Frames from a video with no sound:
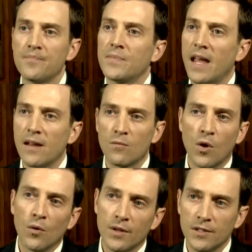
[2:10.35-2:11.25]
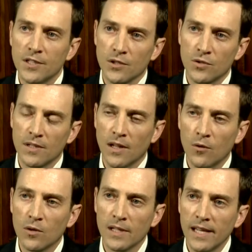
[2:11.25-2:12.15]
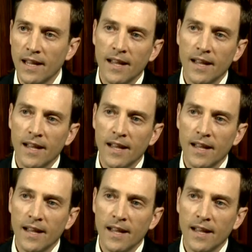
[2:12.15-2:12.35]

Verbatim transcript: They enroll their children locally